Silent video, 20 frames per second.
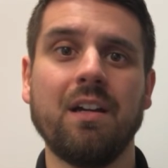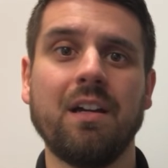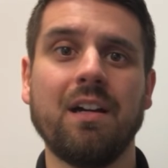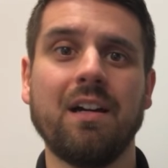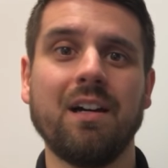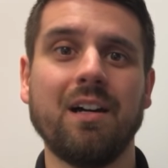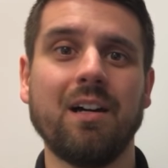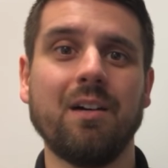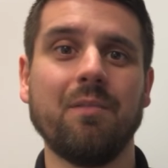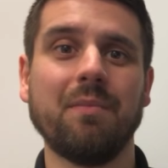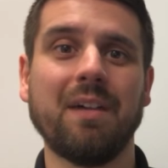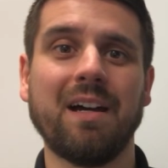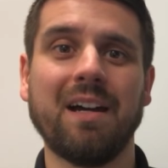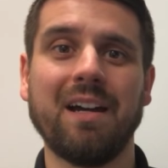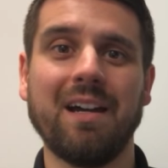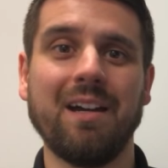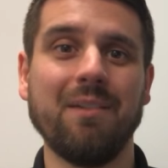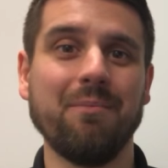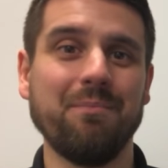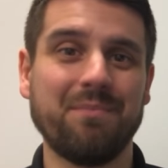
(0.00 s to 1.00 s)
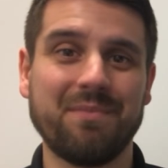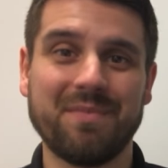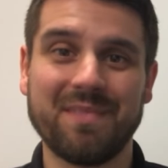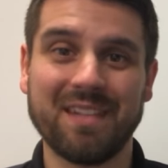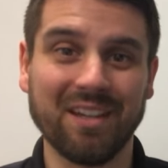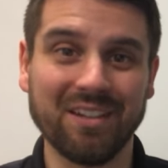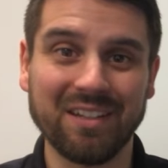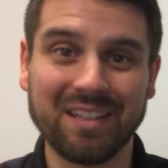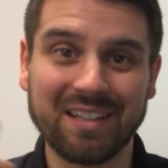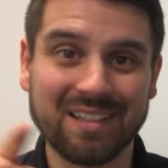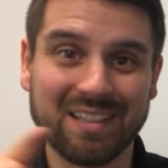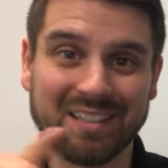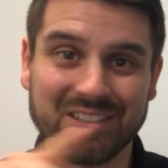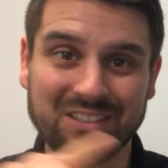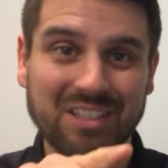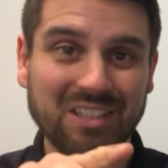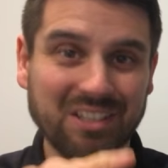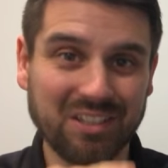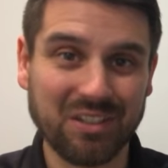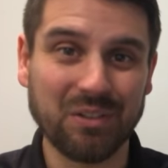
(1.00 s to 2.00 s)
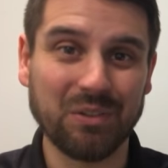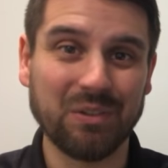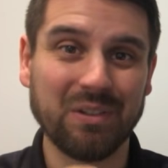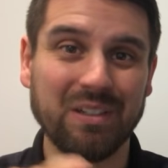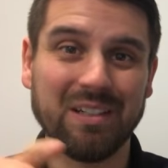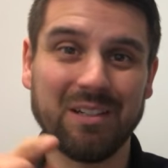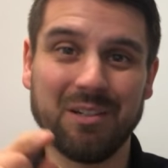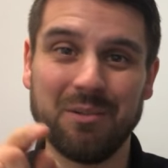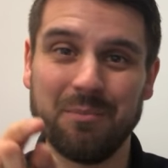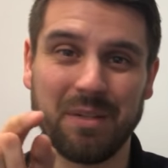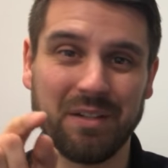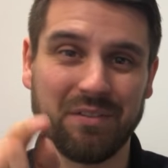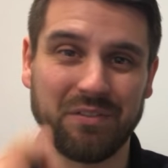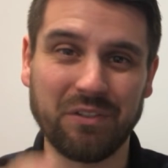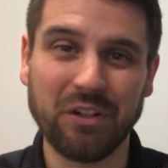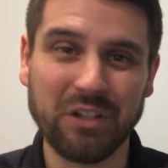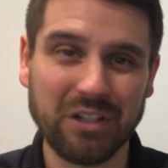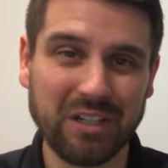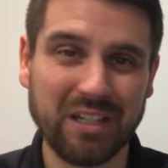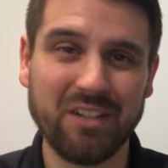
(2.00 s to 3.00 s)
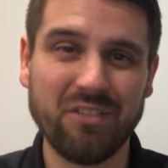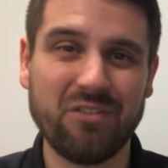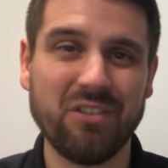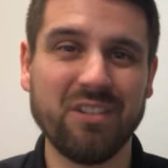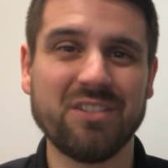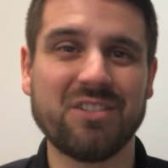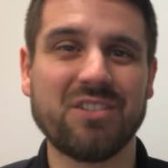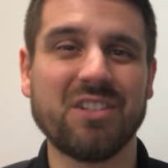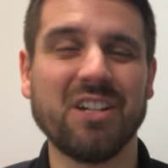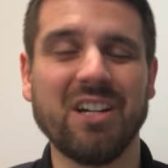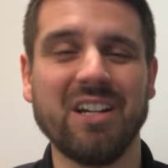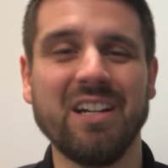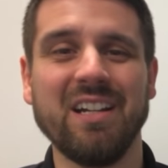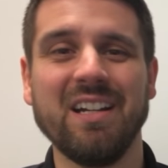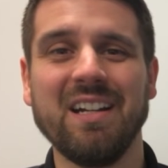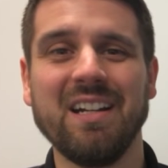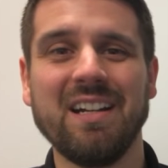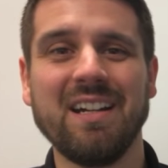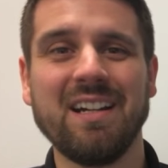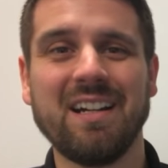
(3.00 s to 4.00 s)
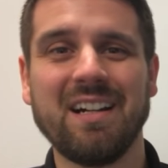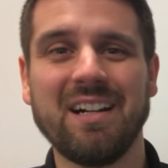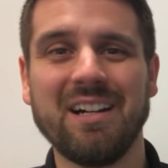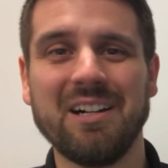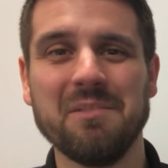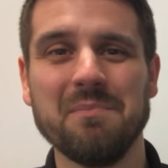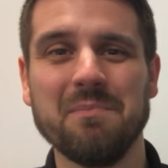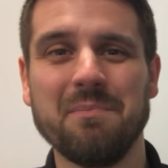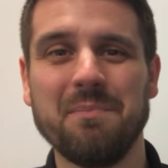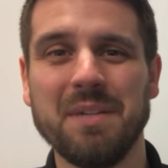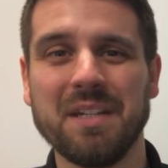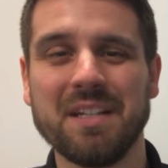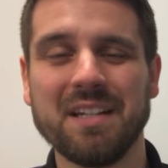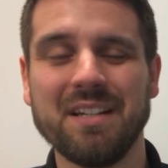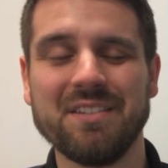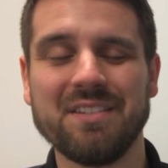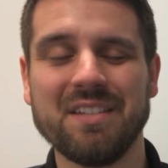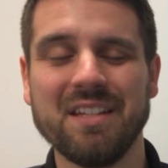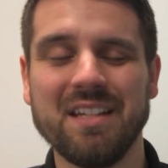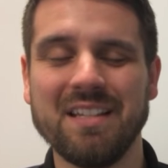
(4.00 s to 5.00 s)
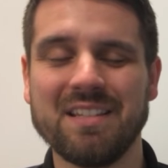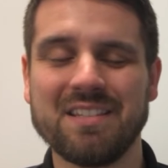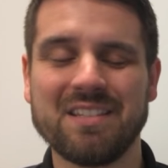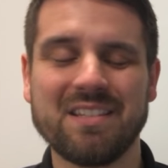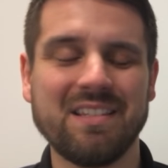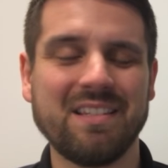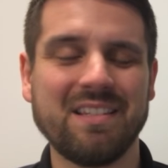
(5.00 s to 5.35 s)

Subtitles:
I'm telling this to you before you even start, because it's,